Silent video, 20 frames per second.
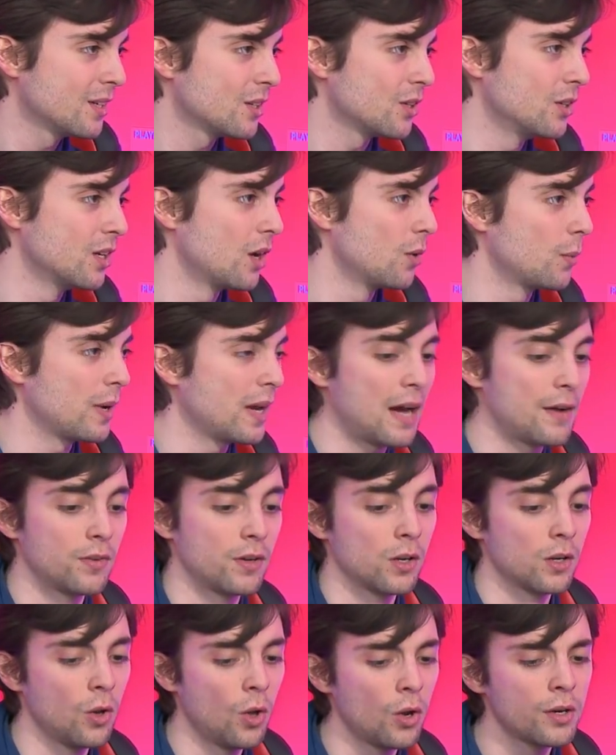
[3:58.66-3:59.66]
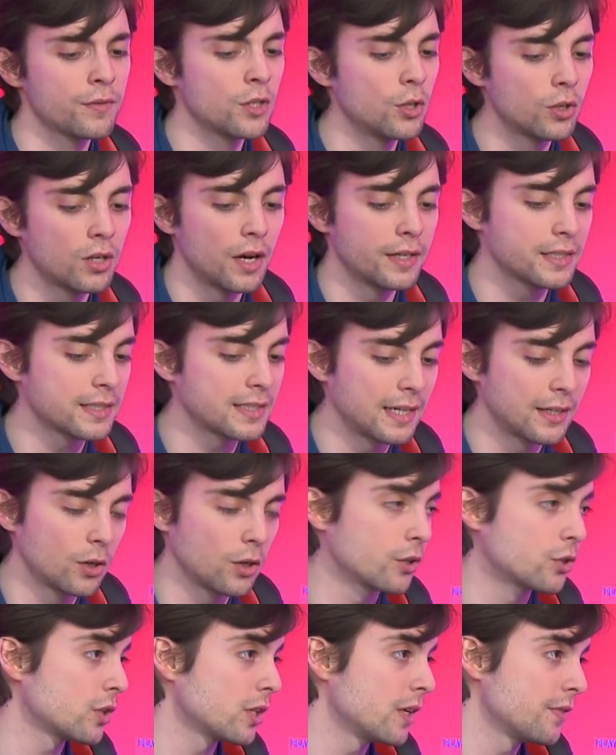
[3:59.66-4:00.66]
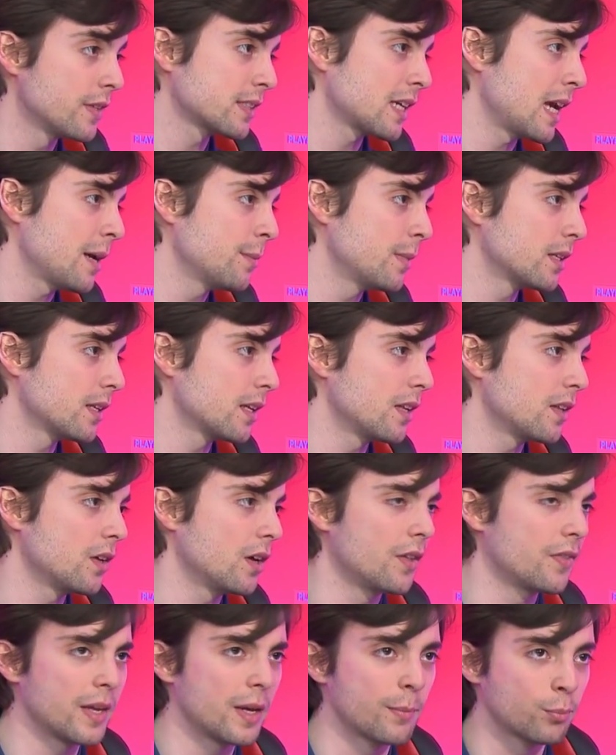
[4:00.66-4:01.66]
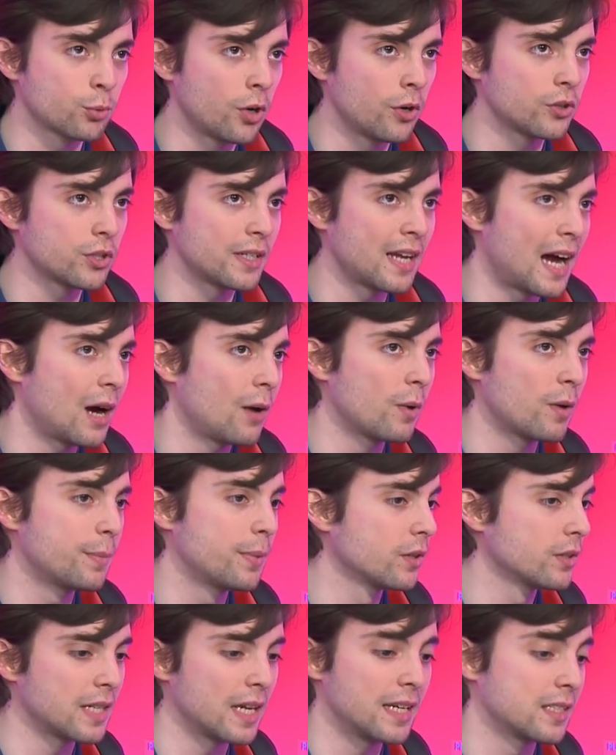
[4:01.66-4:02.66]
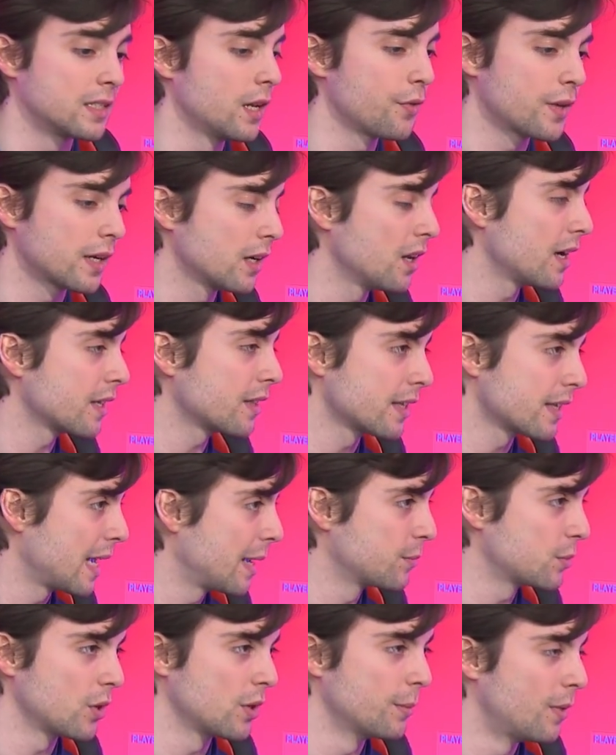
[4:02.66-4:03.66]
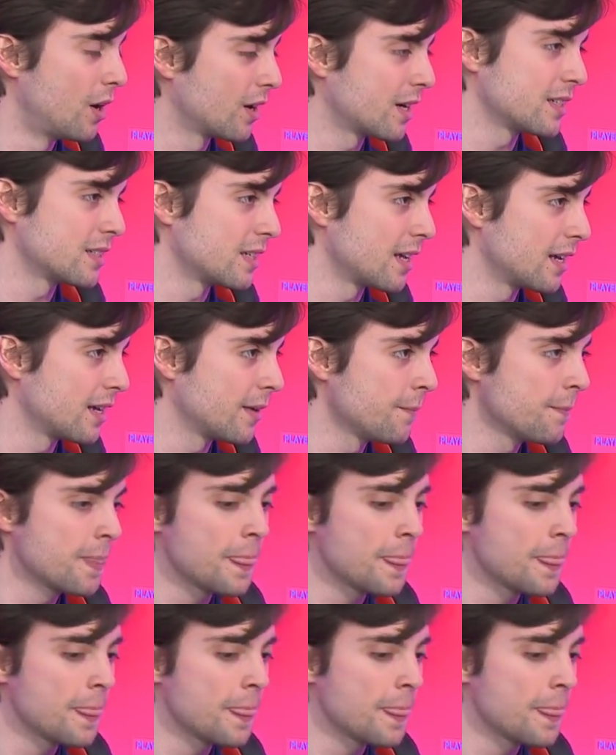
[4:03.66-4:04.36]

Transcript: we have a lot of new kinds of technology in this game. The approach and how we built it is nothing like the games on the market today.